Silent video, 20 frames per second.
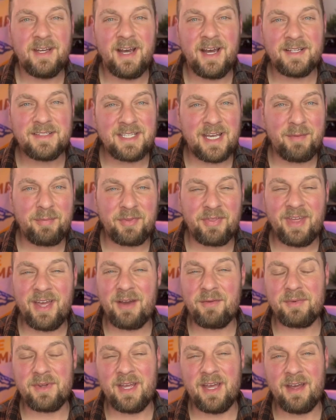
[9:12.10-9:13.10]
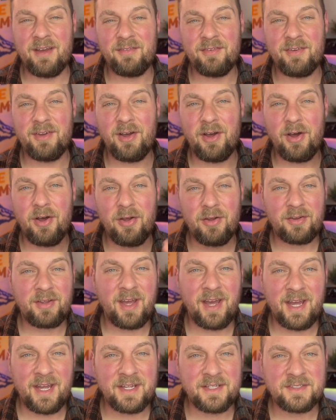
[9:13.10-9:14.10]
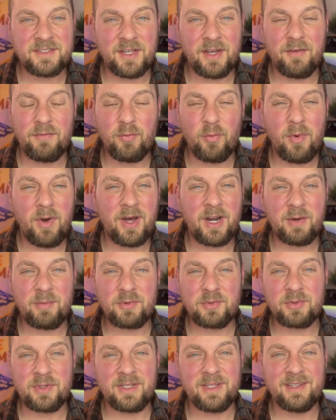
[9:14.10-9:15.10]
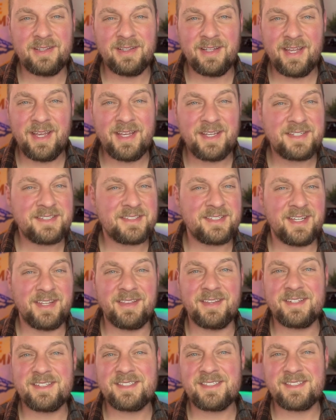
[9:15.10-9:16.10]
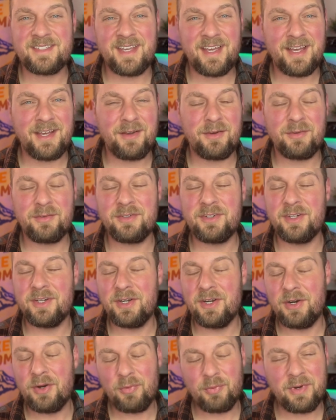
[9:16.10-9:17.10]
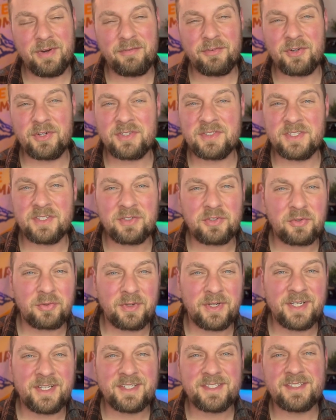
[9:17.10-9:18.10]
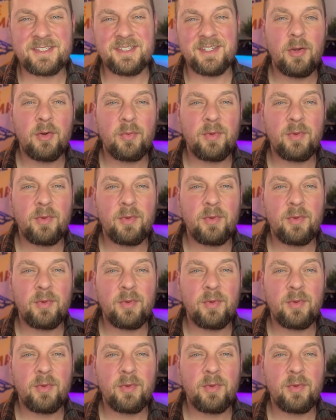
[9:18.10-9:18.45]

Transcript: On top of that, we have all kinds of water between lakes and the Sound, rivers and creeks.